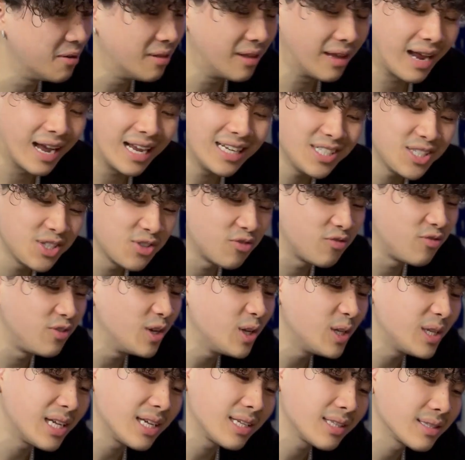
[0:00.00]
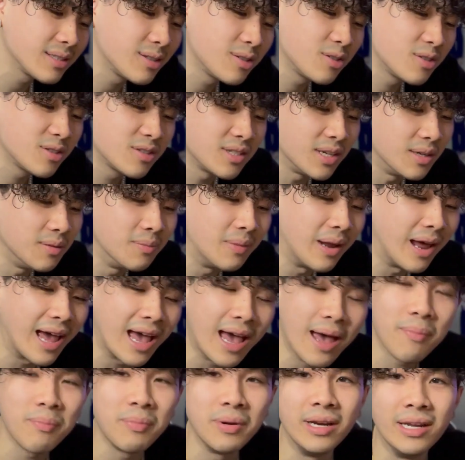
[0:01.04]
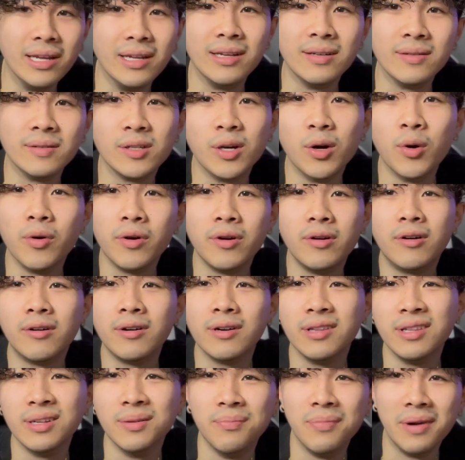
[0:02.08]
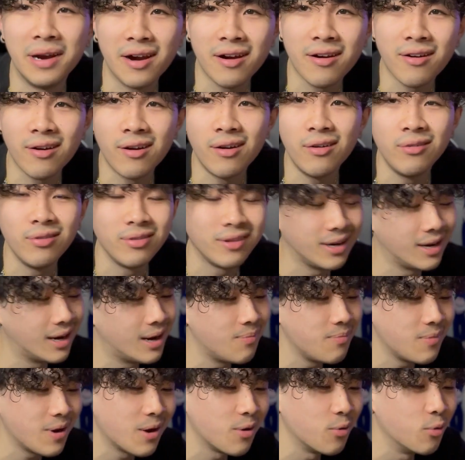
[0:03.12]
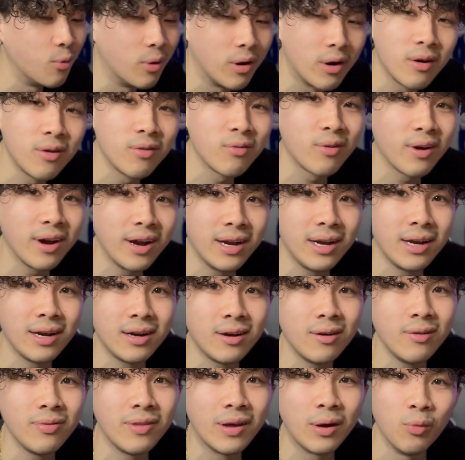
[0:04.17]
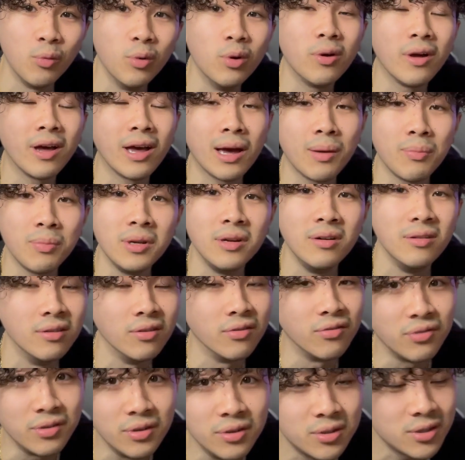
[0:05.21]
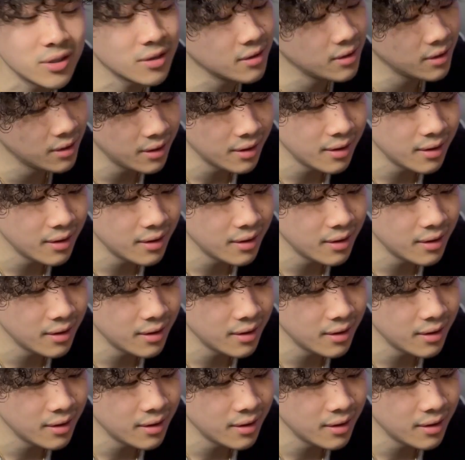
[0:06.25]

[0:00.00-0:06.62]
Like, I just feel like there's something happening going on in the background that I'm not aware of right now that will happen in the future.